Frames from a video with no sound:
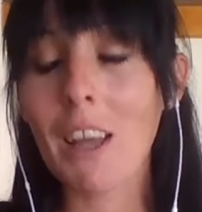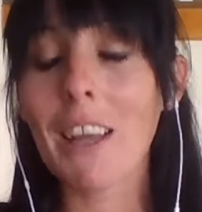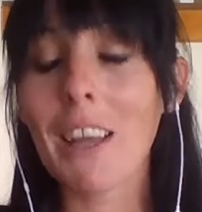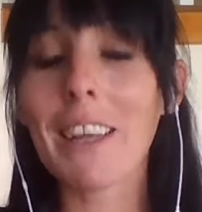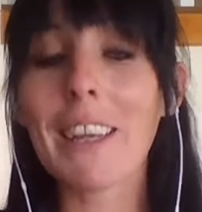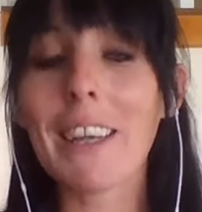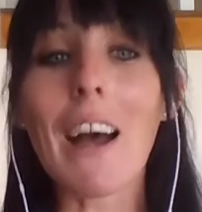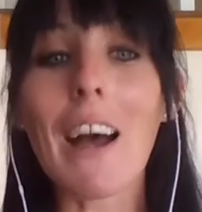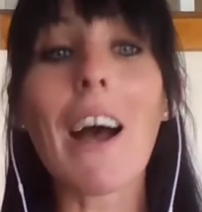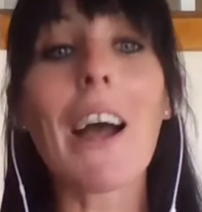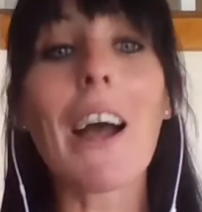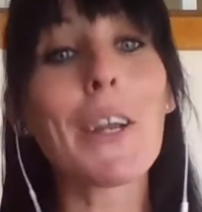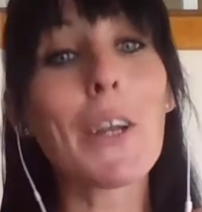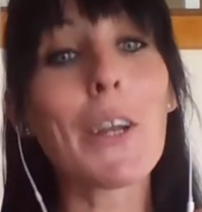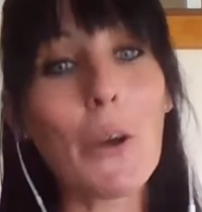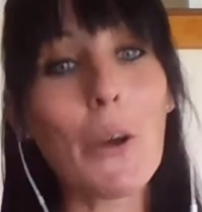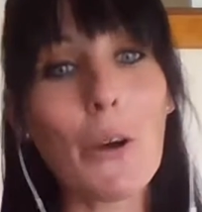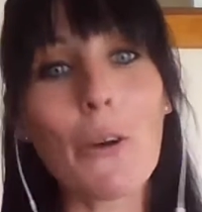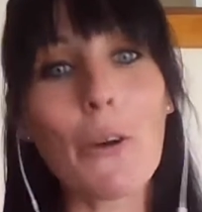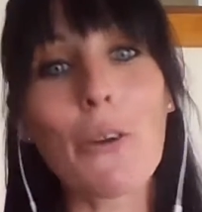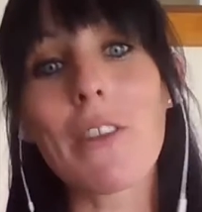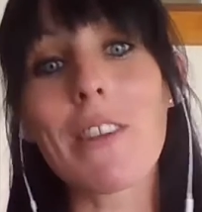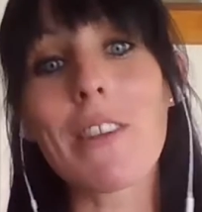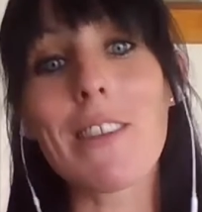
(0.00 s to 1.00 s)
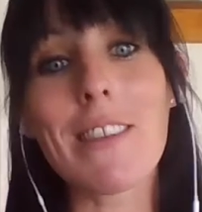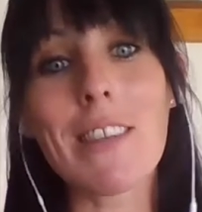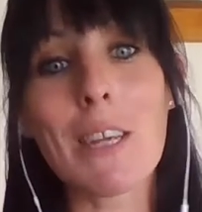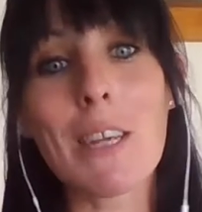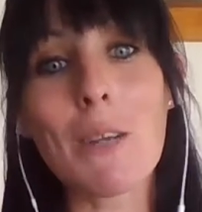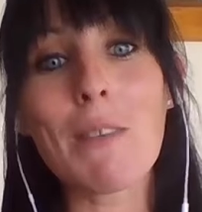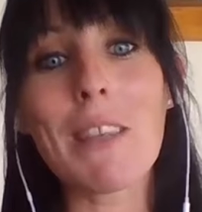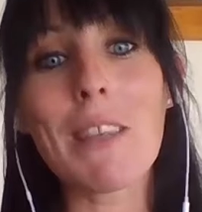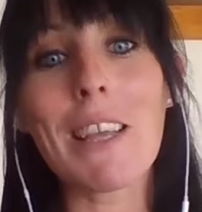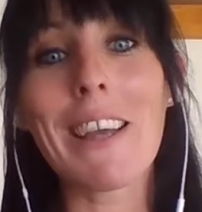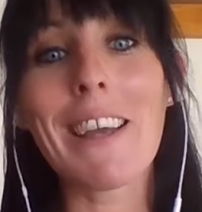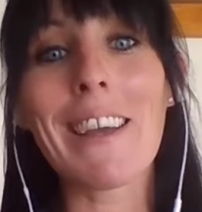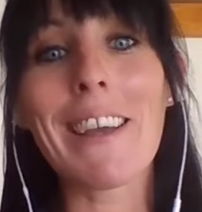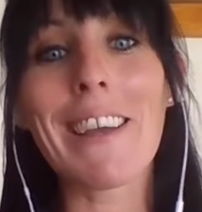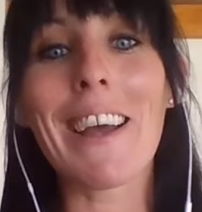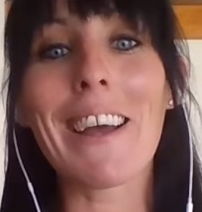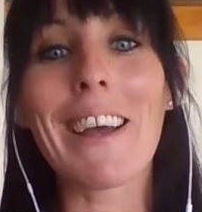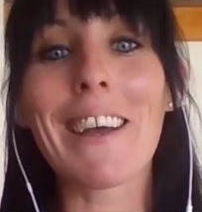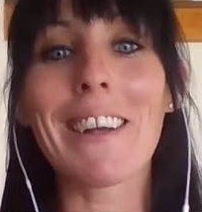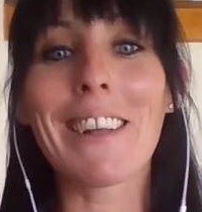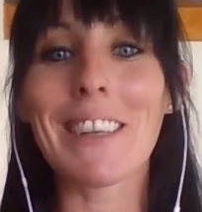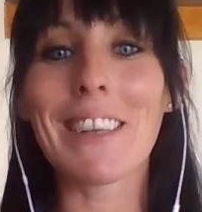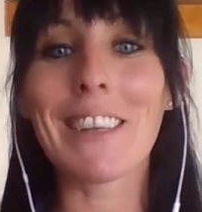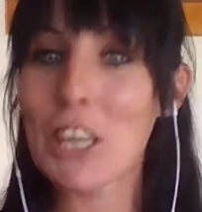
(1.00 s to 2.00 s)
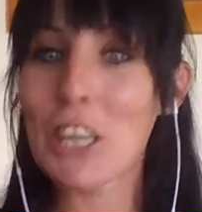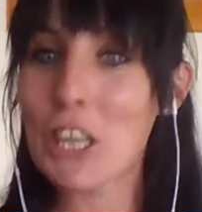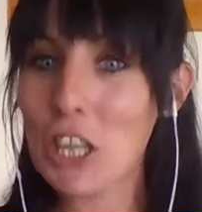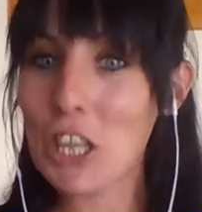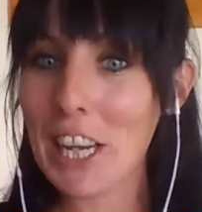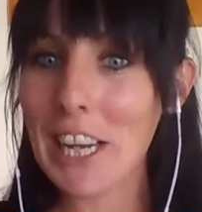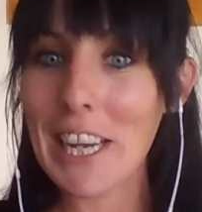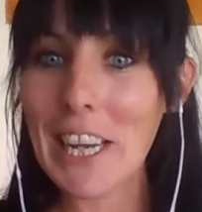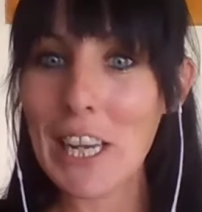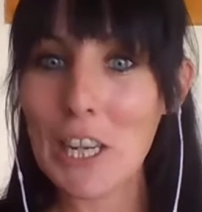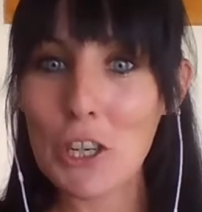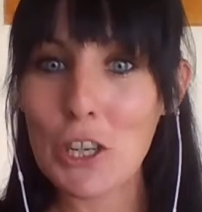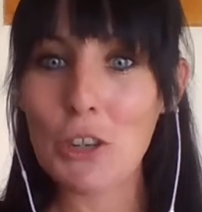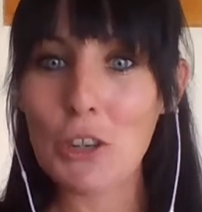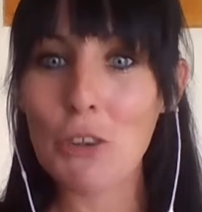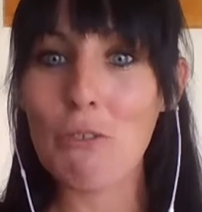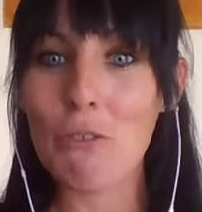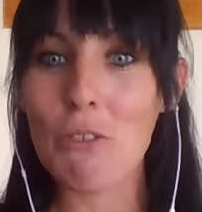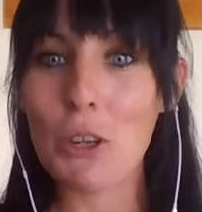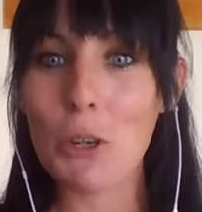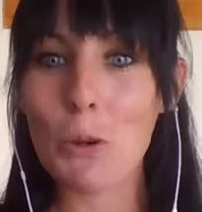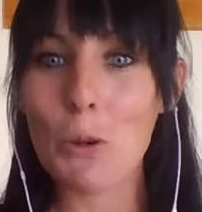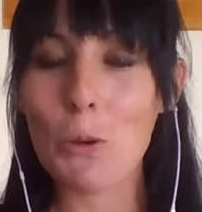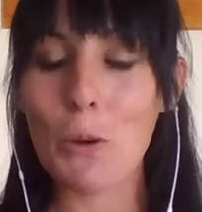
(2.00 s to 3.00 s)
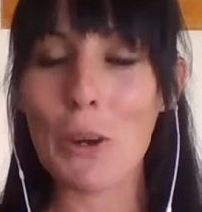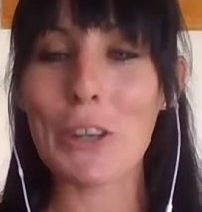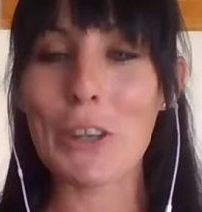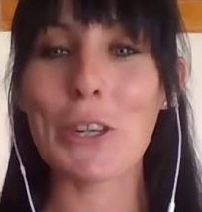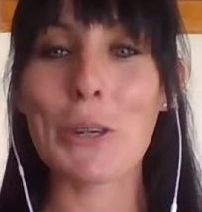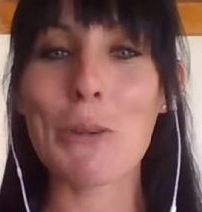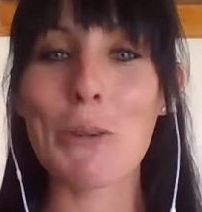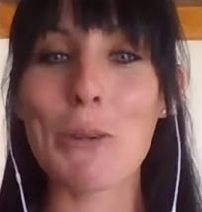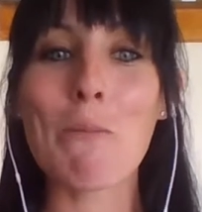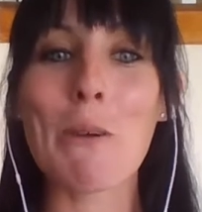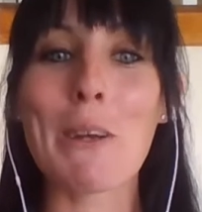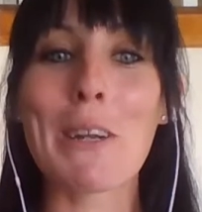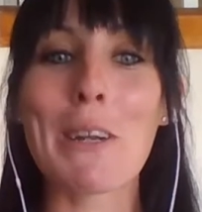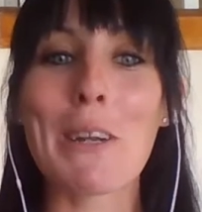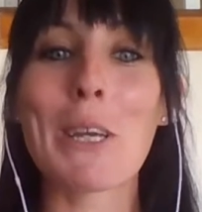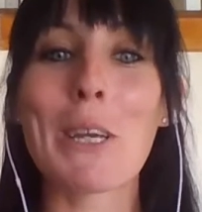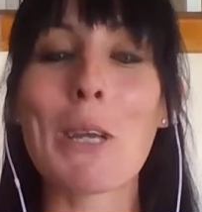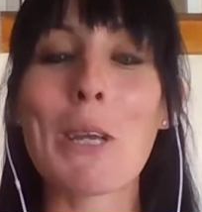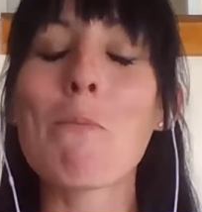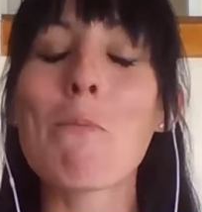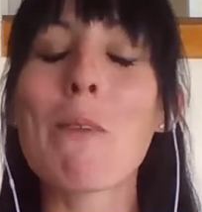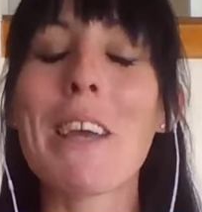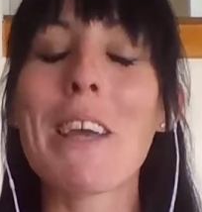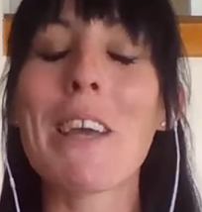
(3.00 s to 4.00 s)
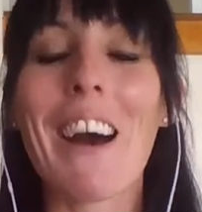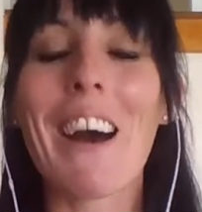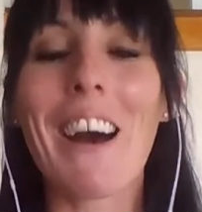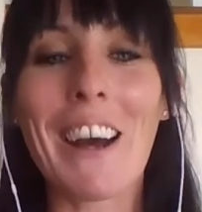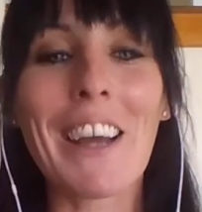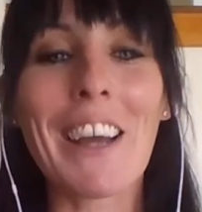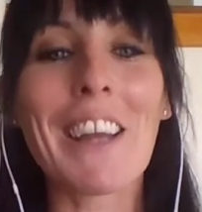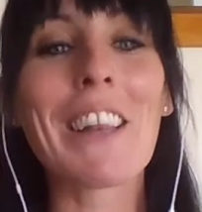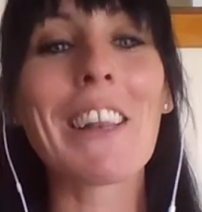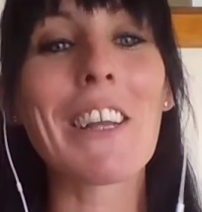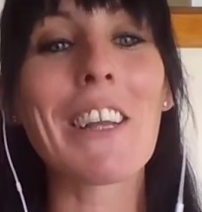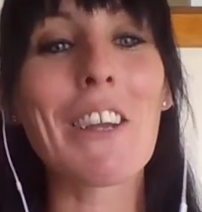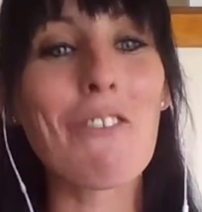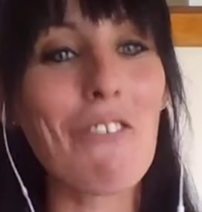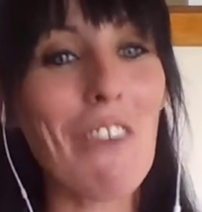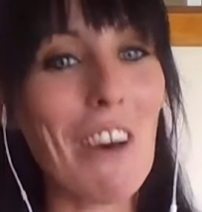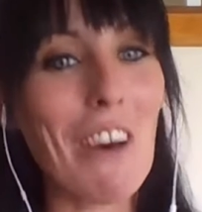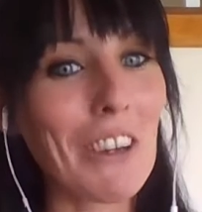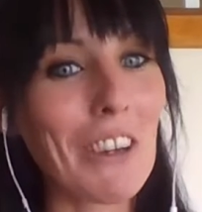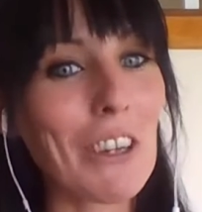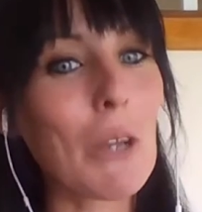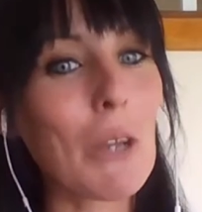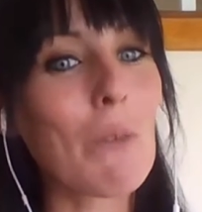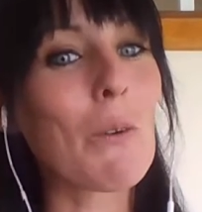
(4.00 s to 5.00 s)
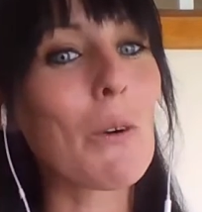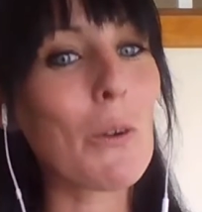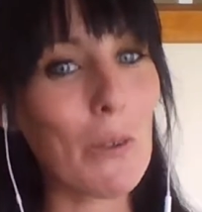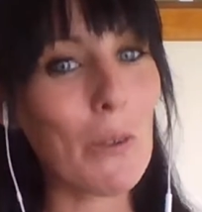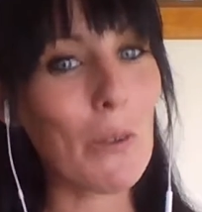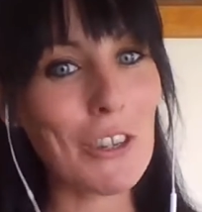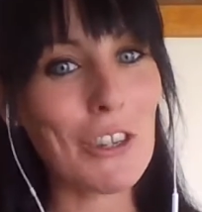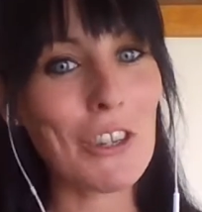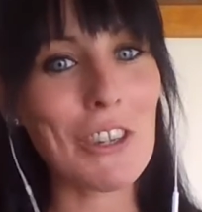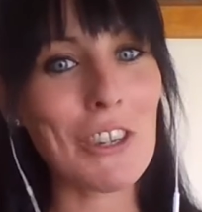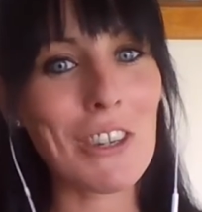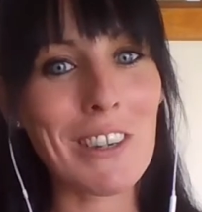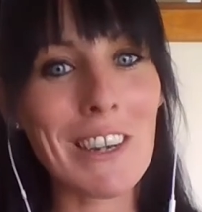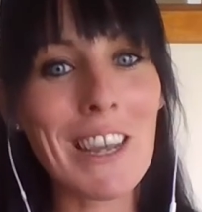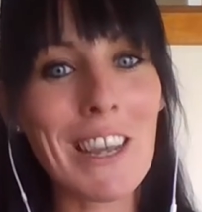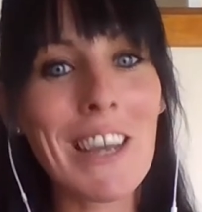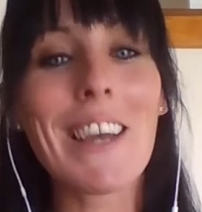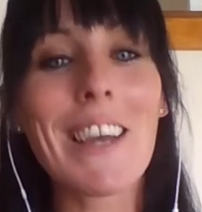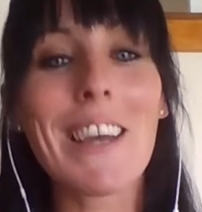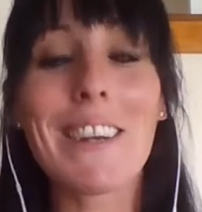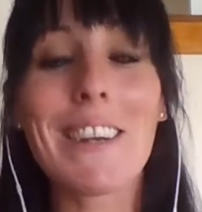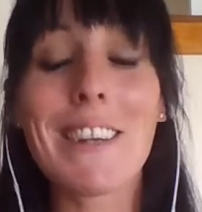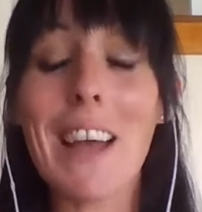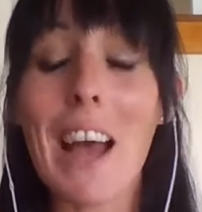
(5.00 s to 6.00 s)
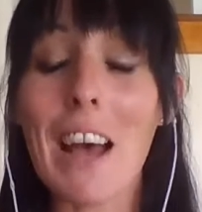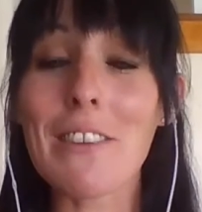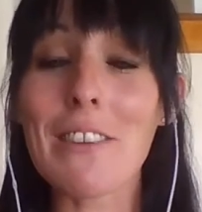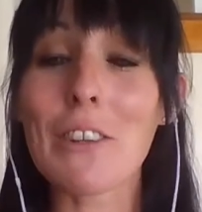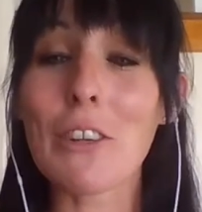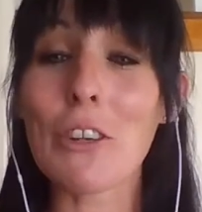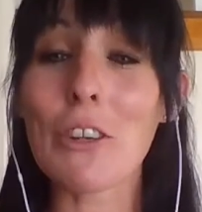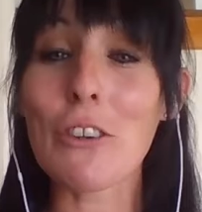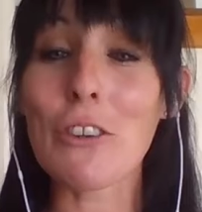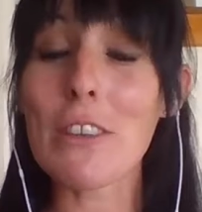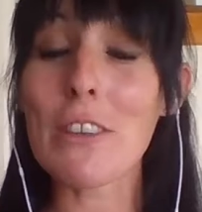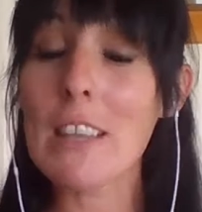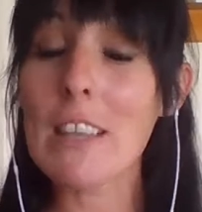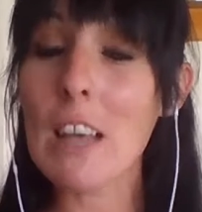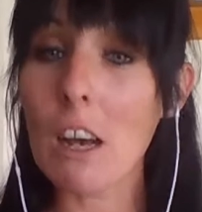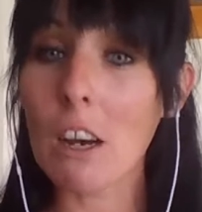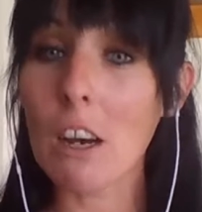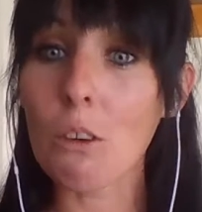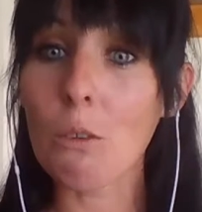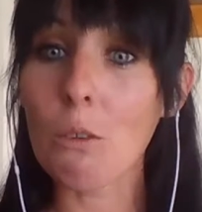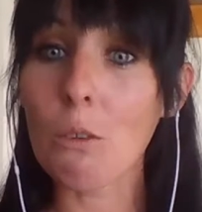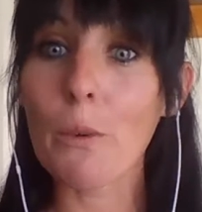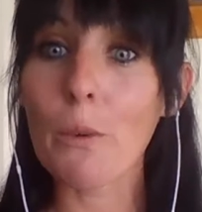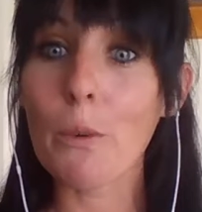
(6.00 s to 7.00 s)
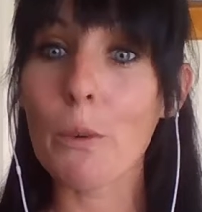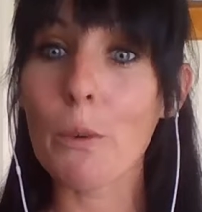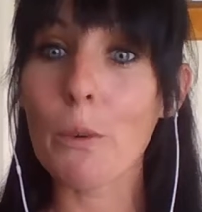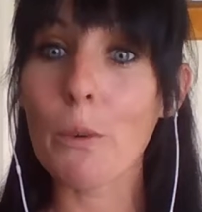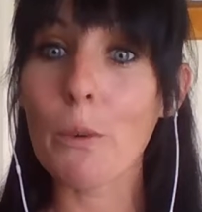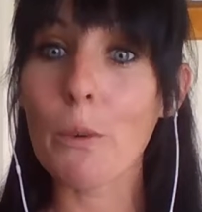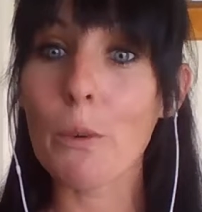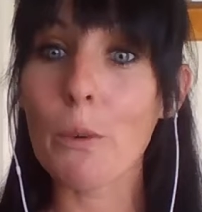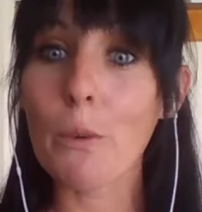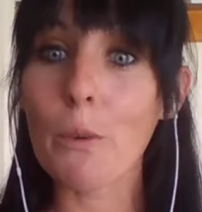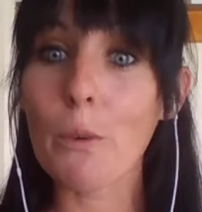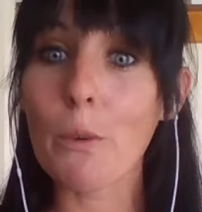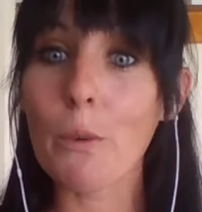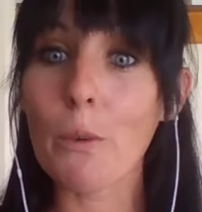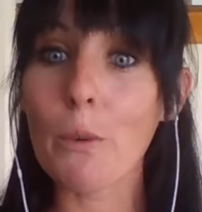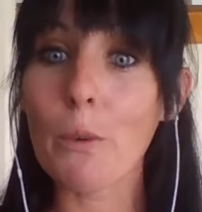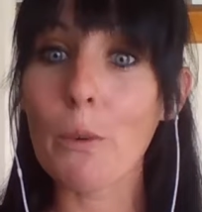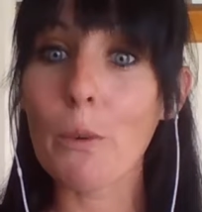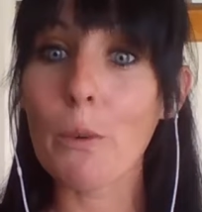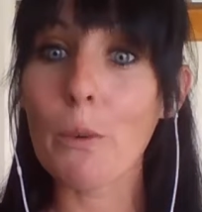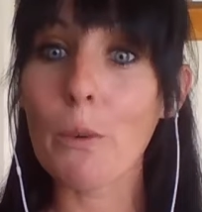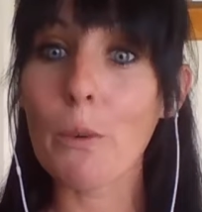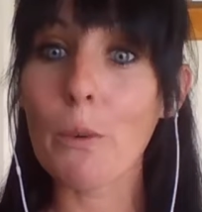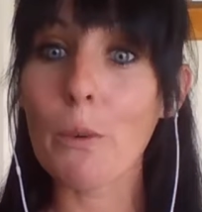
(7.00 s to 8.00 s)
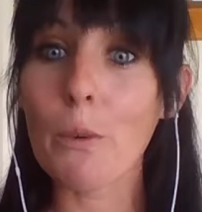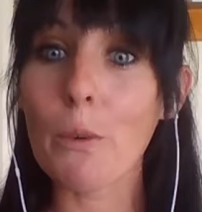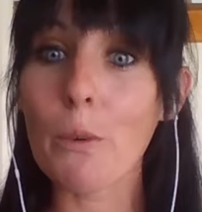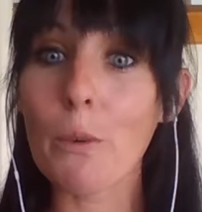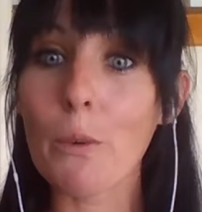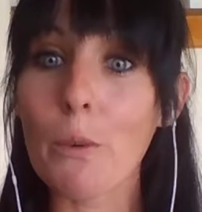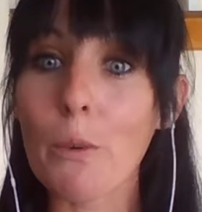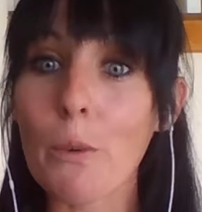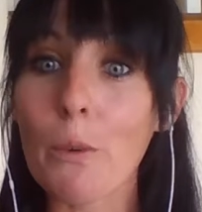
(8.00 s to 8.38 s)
Yeah, I know this seems like a cliche interview question, but it can be a highly valuable question to ask yourself when you're writing a resume.